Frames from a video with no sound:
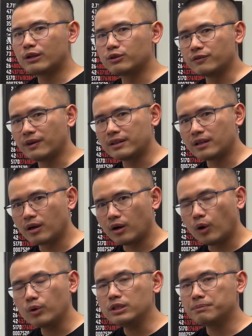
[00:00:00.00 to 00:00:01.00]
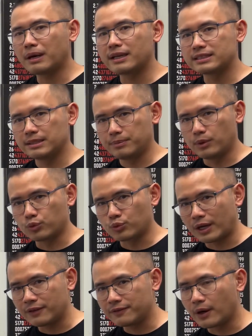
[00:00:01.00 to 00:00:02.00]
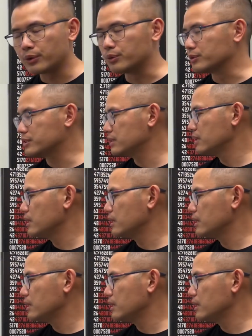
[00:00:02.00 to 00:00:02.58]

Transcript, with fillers: have to find out all the possible y values.